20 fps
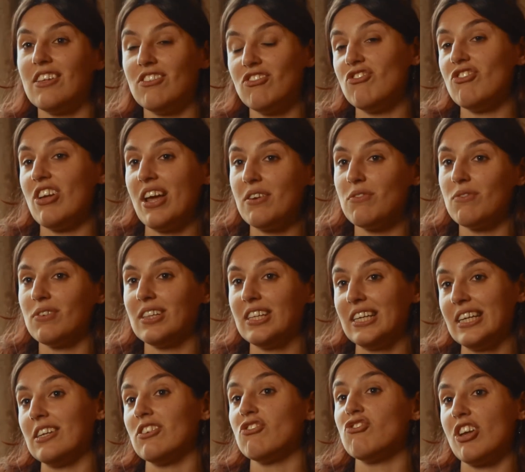is
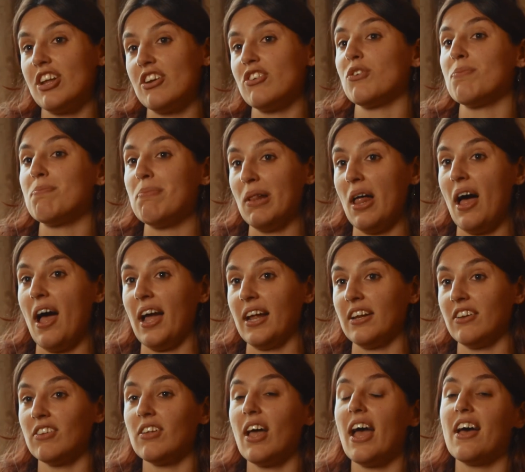generally gender
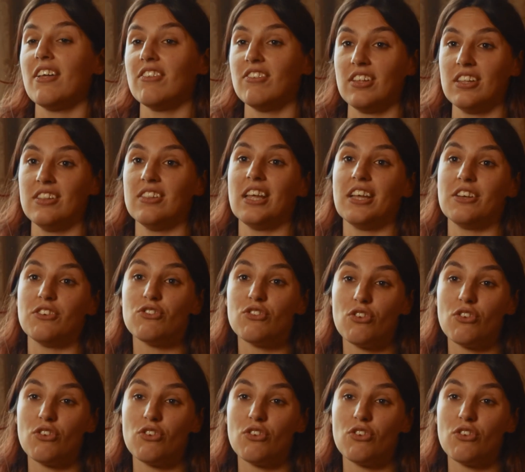blind, as in they